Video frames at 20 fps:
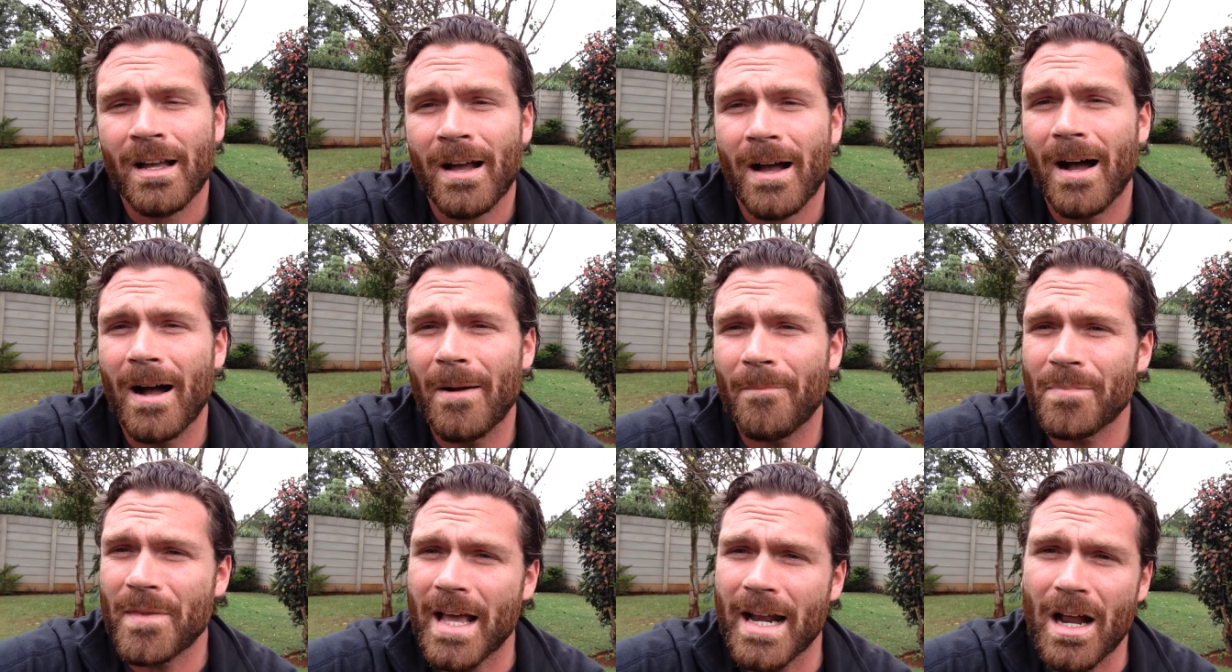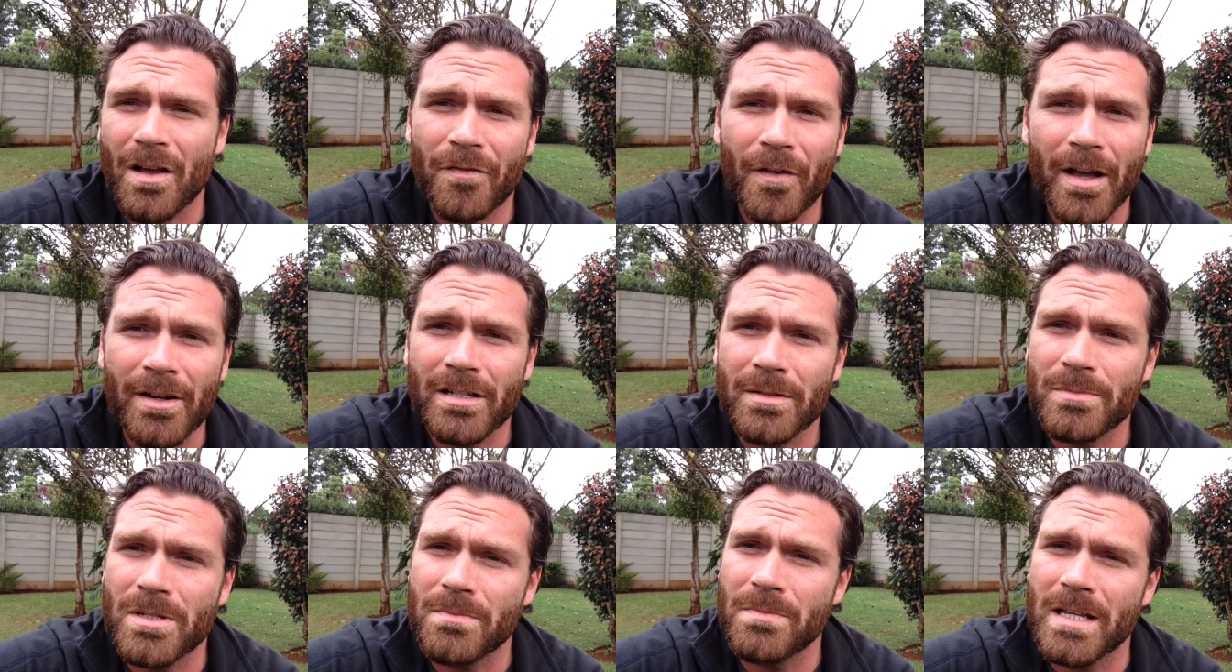Um, and I
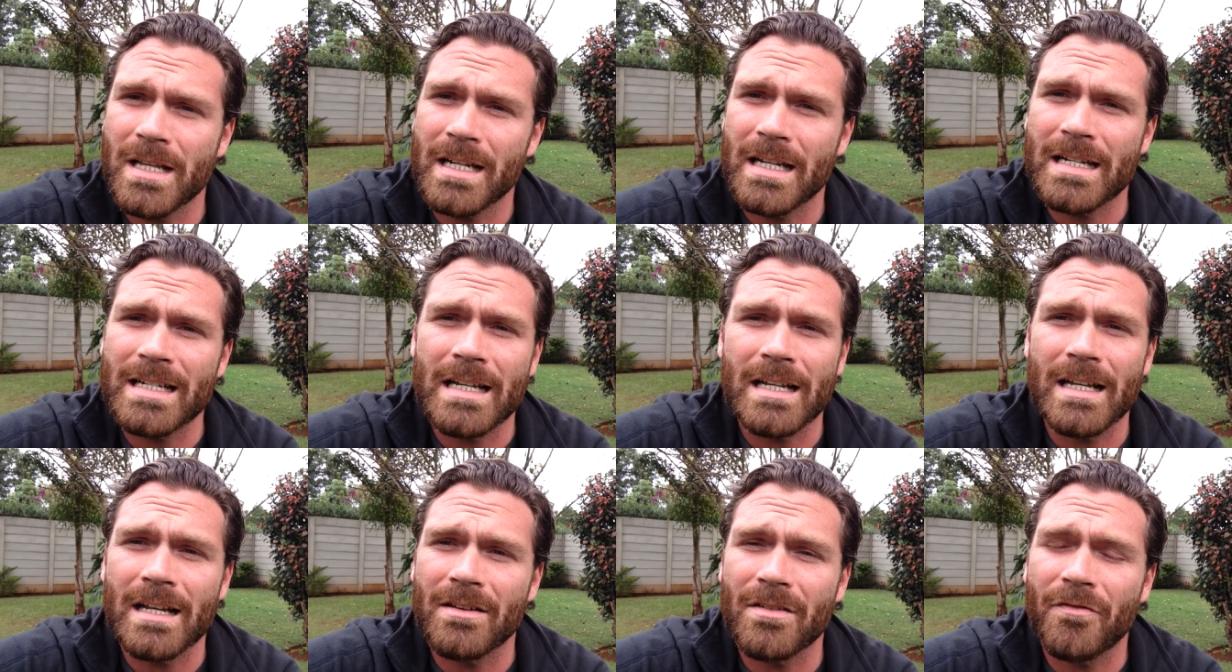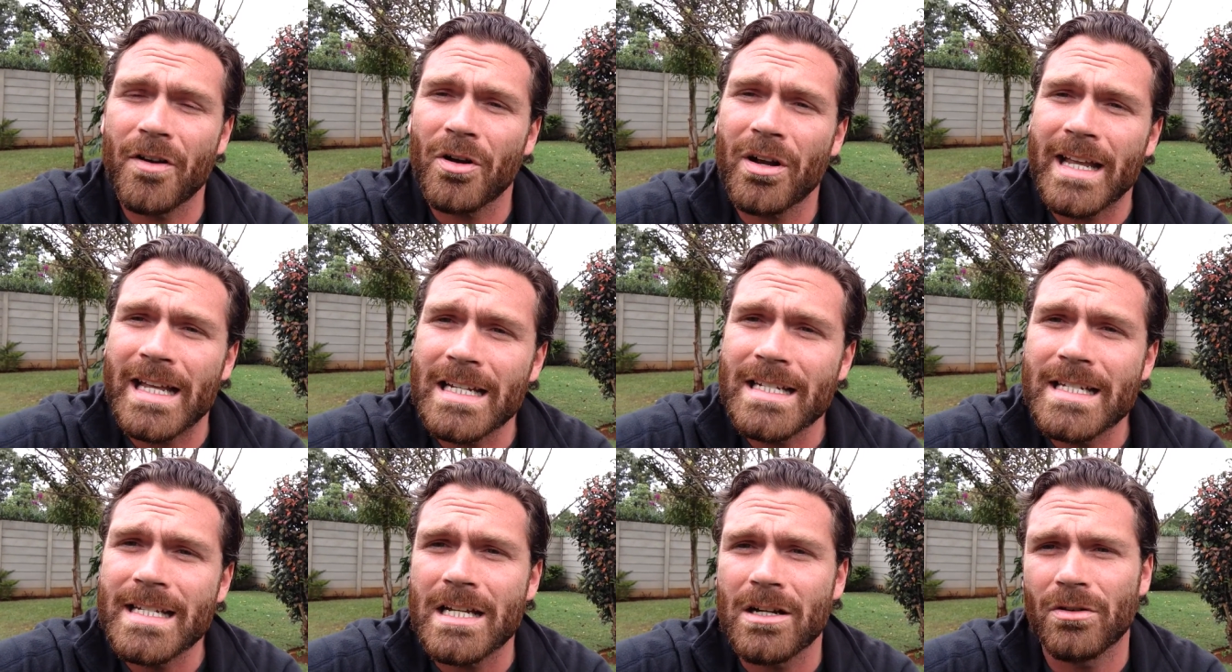found him to be an a very
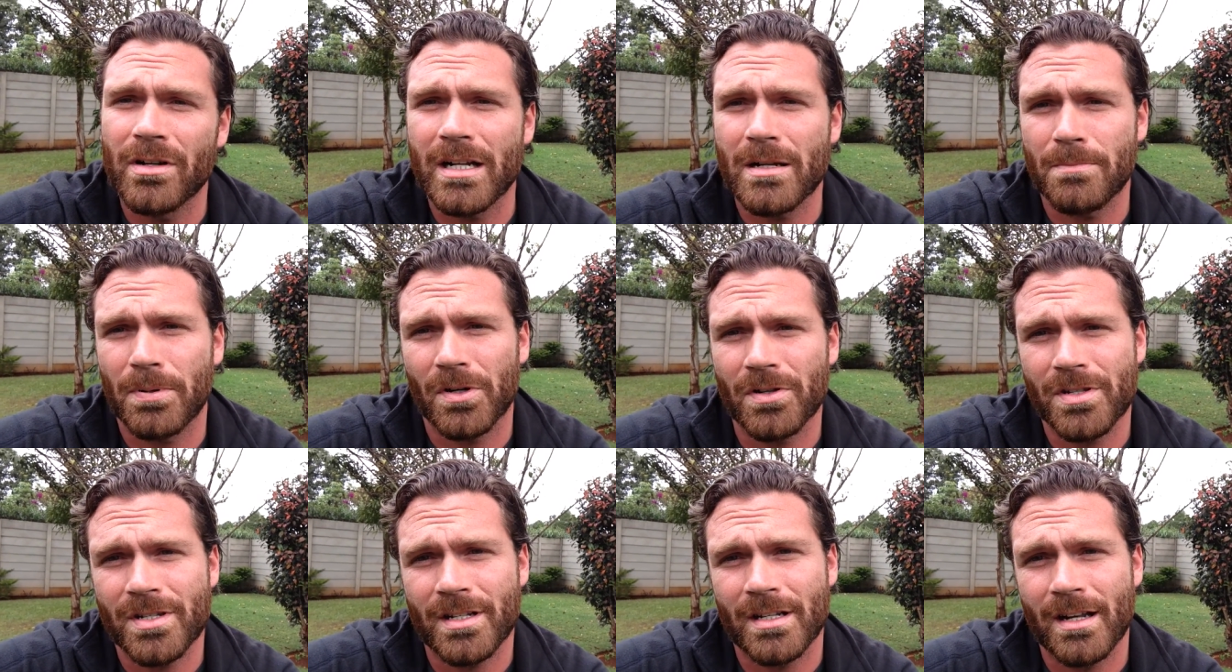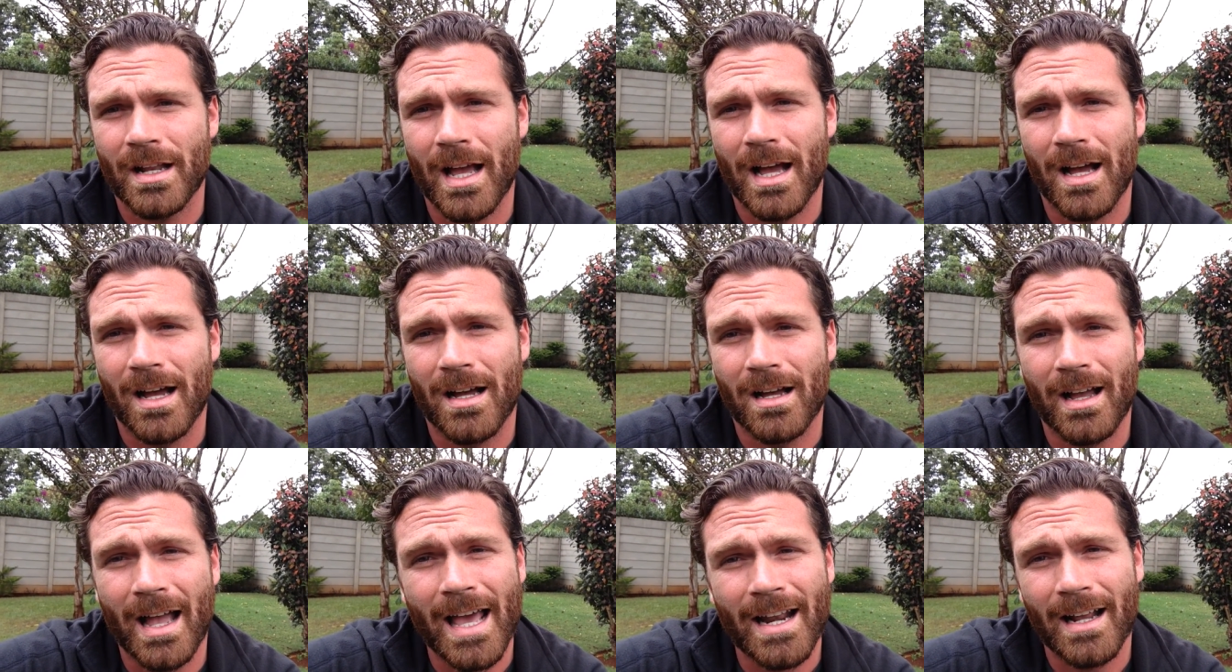endearing person
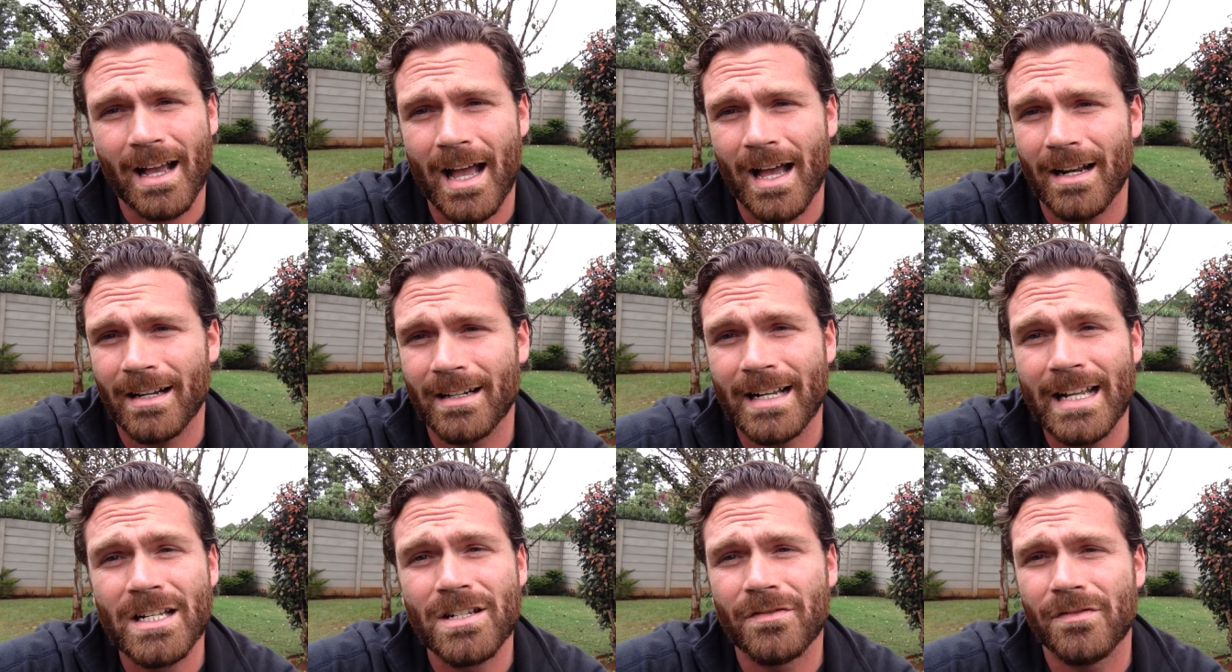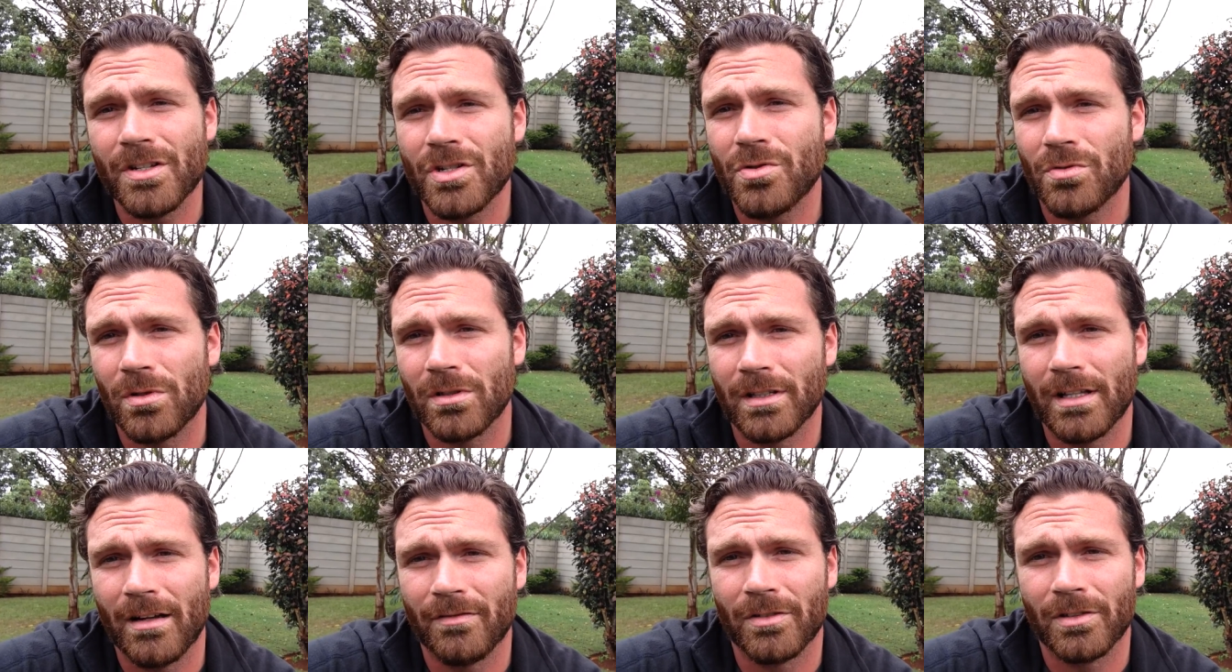uh, at, a, at an
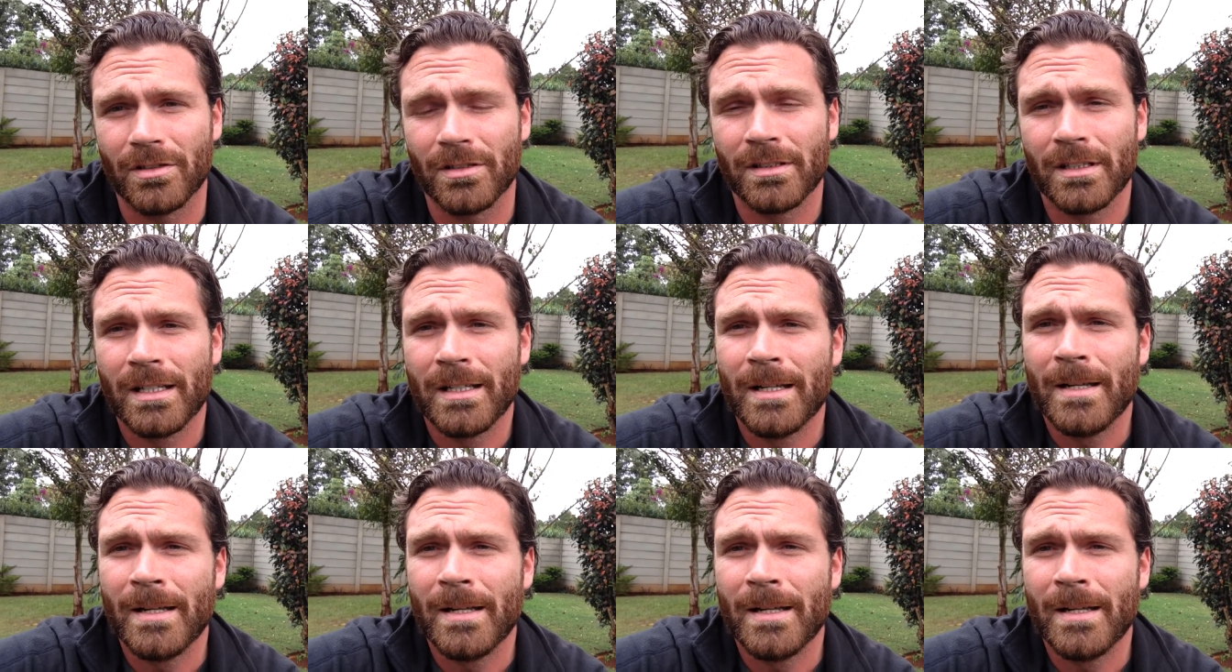individual level